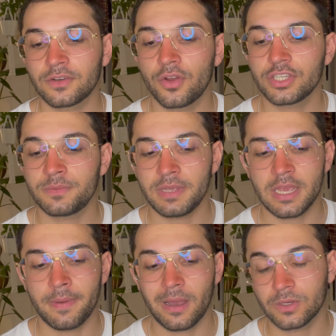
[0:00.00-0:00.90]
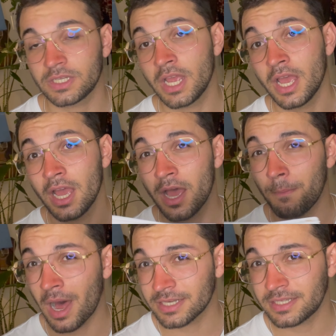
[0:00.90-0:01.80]
going to be about
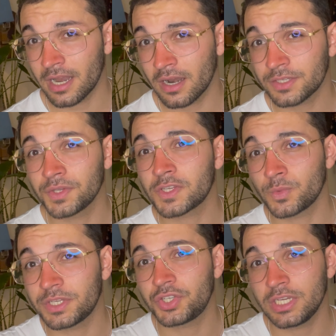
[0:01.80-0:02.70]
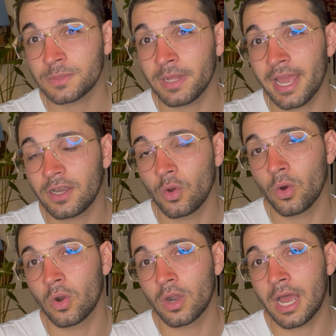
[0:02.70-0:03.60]
Monstera, so Swiss cheese plant,
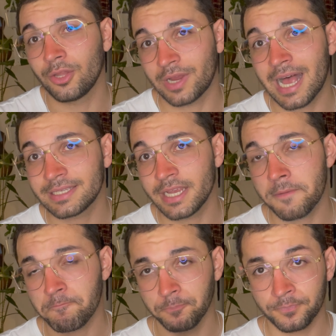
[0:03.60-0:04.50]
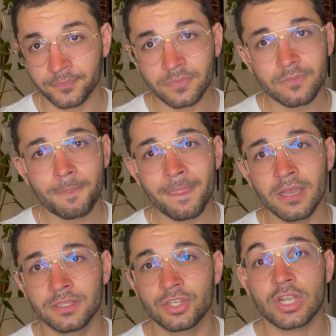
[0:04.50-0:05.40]
or Alocasia,
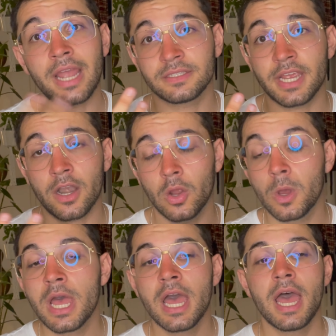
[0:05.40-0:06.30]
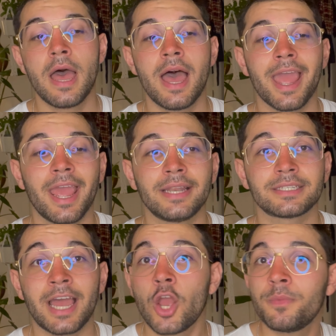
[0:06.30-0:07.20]
the giant taro. And
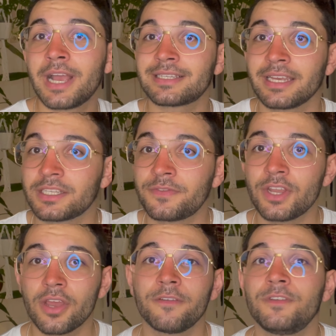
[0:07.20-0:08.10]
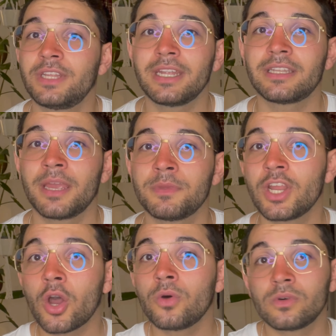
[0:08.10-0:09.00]
I hope you guys liked this video. If you did, let me
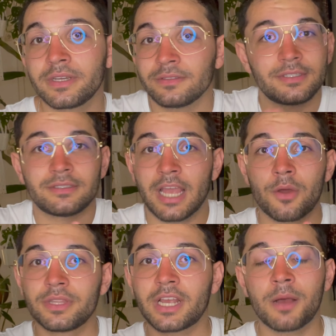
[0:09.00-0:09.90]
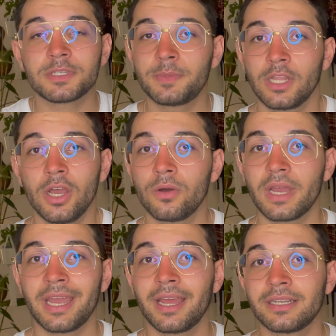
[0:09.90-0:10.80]
know down in the comments below,
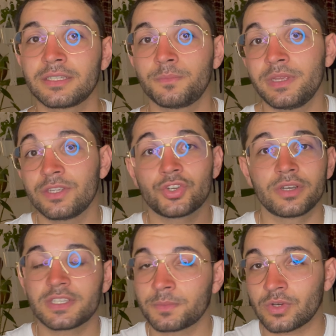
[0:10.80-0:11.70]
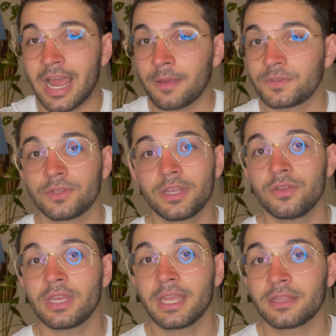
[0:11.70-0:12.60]
and be sure to subscribe so that you
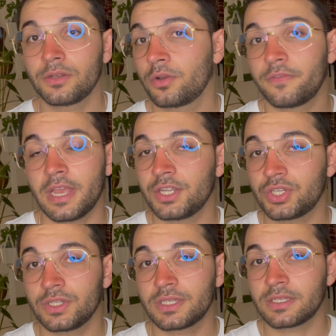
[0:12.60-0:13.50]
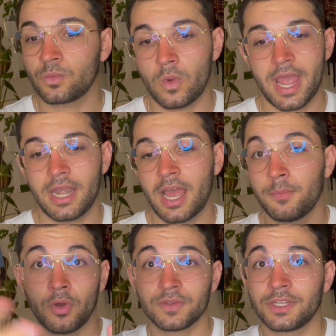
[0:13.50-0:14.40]
can get the notifications when I
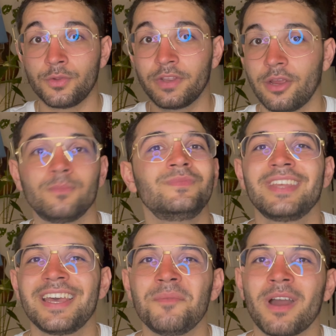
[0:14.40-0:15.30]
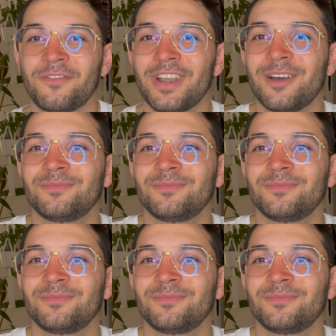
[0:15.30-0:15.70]
post a new video. Bye for now.